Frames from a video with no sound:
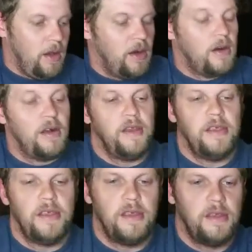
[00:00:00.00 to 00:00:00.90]
on
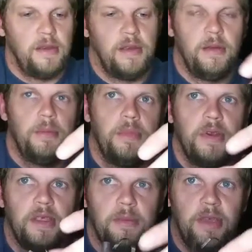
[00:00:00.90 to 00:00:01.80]

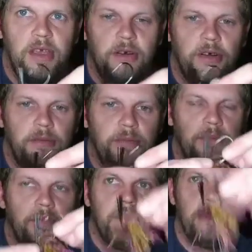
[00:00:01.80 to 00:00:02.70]
putting bait on,
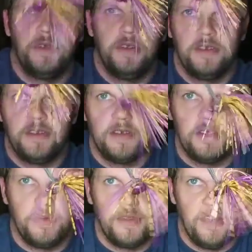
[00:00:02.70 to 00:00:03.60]
we'll use this
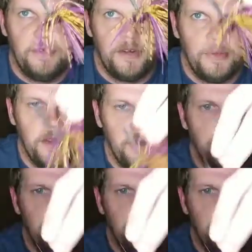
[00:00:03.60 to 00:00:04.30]
other one that I've trimmed up.